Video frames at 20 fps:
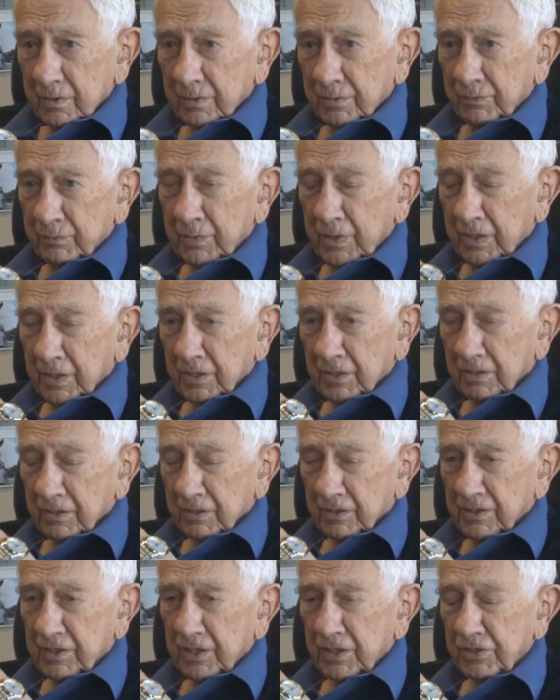and medical
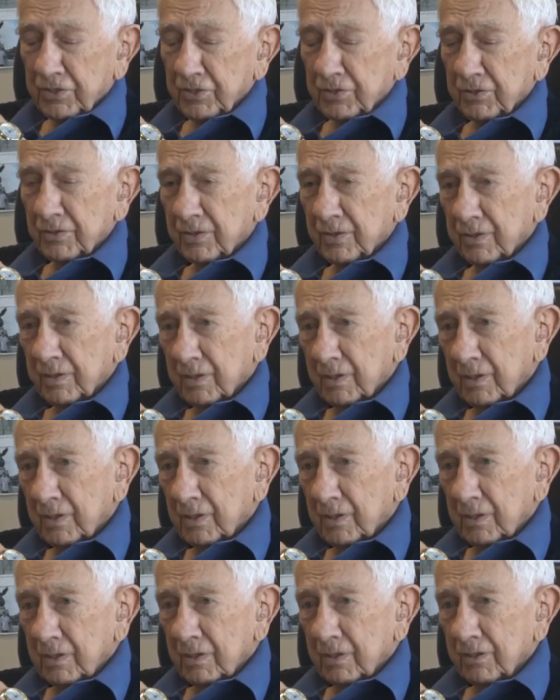attention,
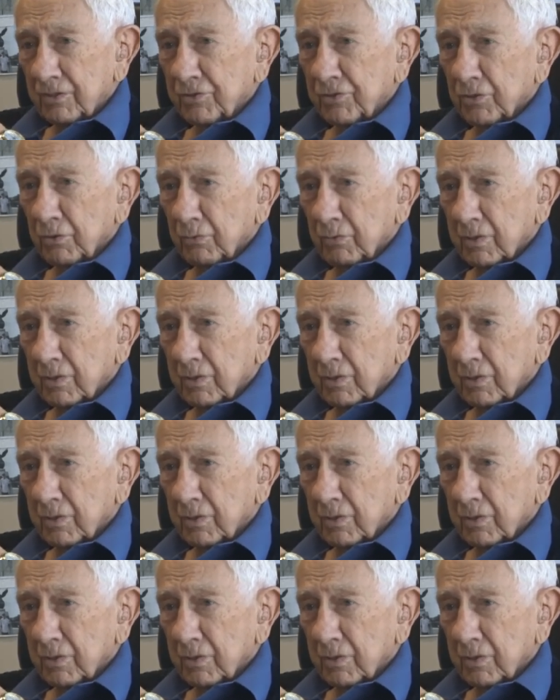and so